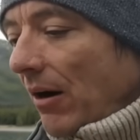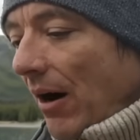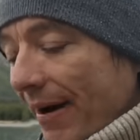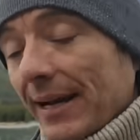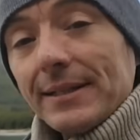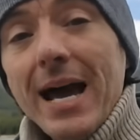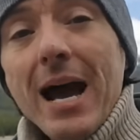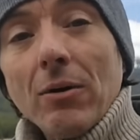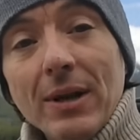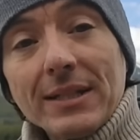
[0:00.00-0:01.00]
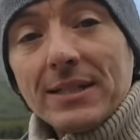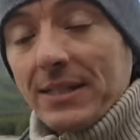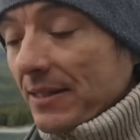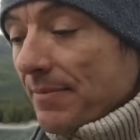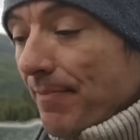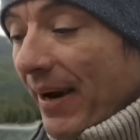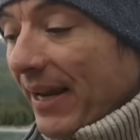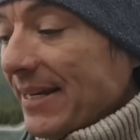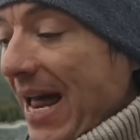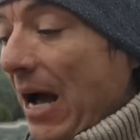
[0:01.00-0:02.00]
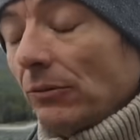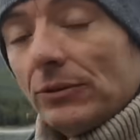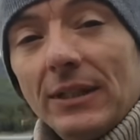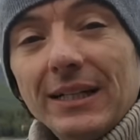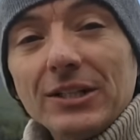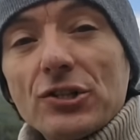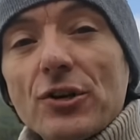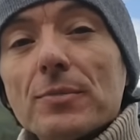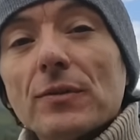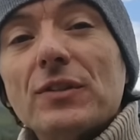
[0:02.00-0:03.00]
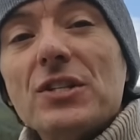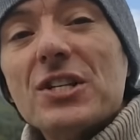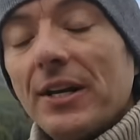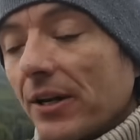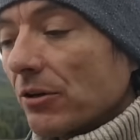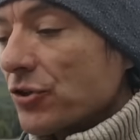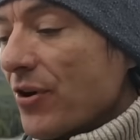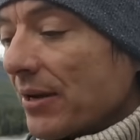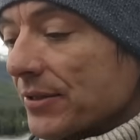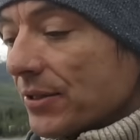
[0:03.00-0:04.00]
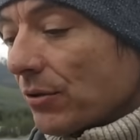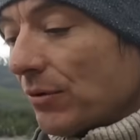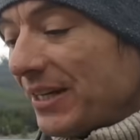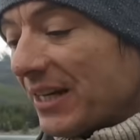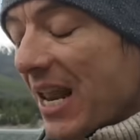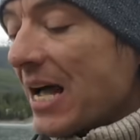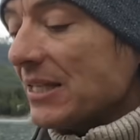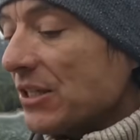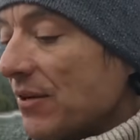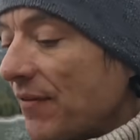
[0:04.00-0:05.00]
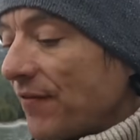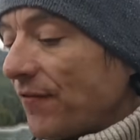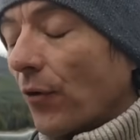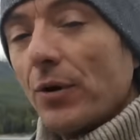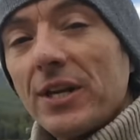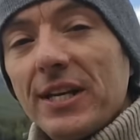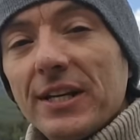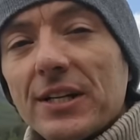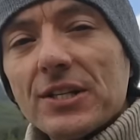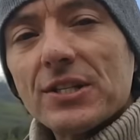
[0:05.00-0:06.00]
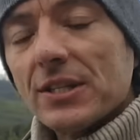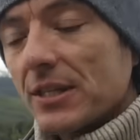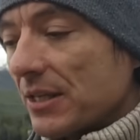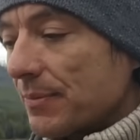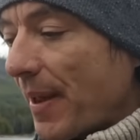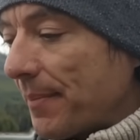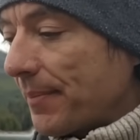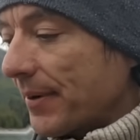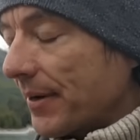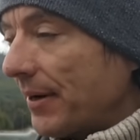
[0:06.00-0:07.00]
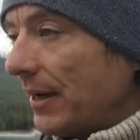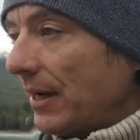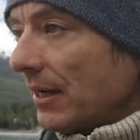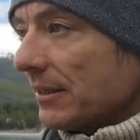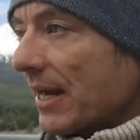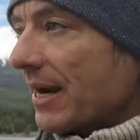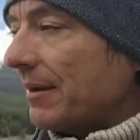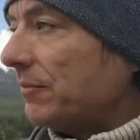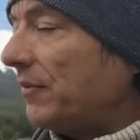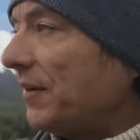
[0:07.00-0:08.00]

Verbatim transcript: All right, now let's break it down in terms of these clinical trials. So in the last 40 years, this paper that I'm